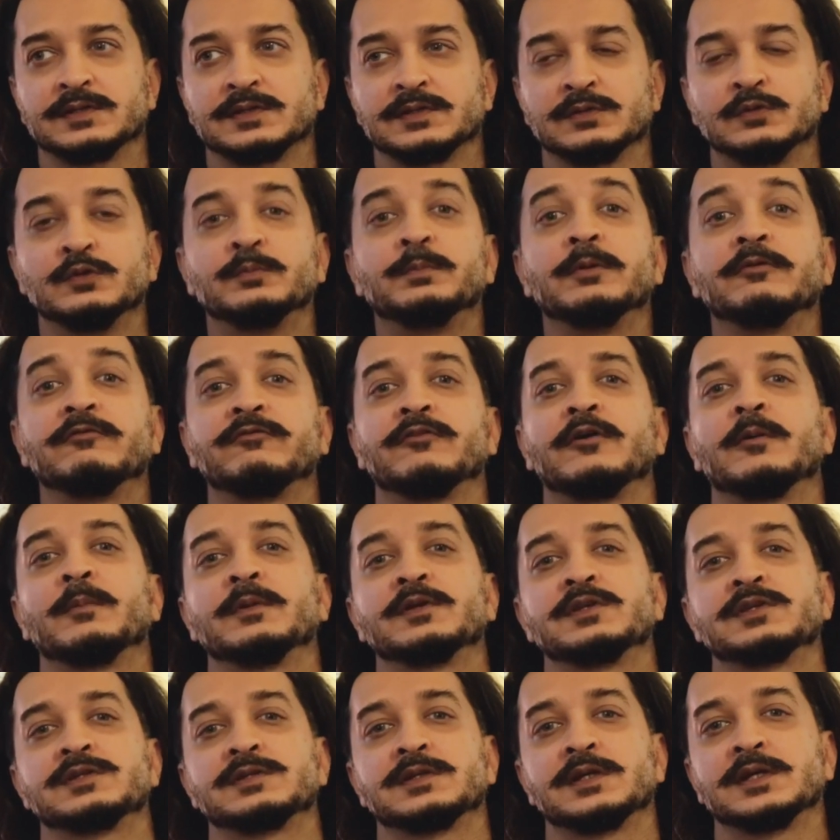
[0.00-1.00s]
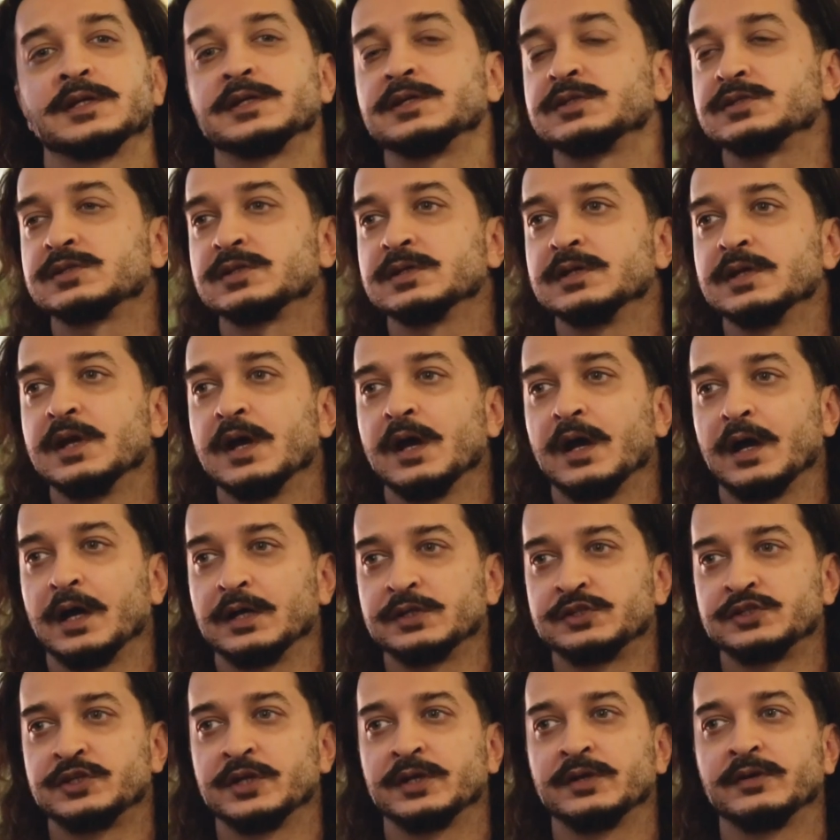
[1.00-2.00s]
who perform on stage
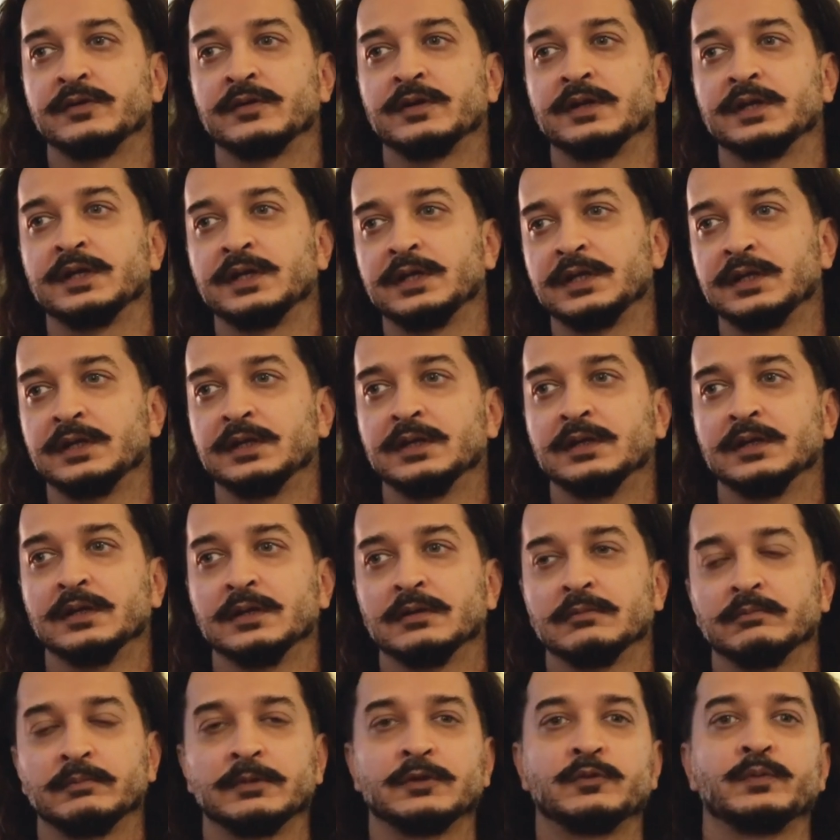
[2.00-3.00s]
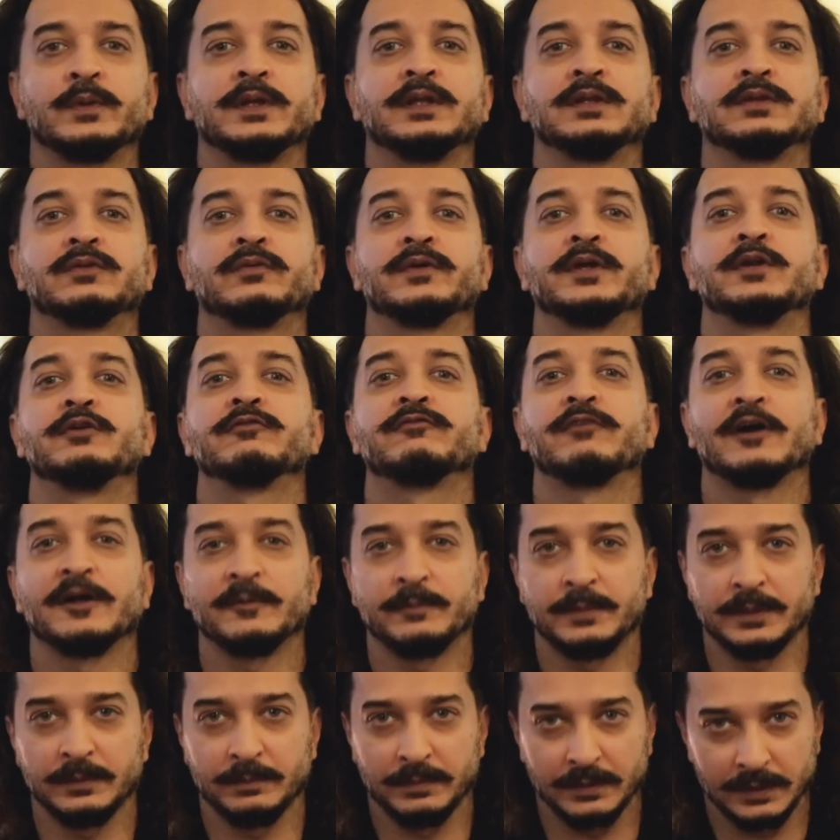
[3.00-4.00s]
are generally between 3 to
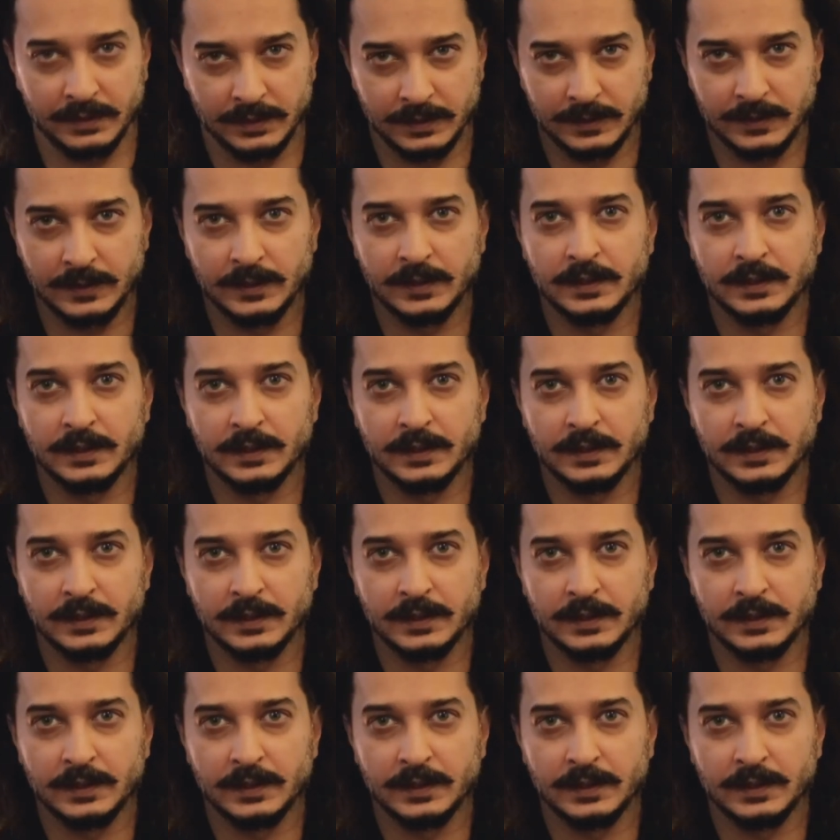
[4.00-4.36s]
5 people.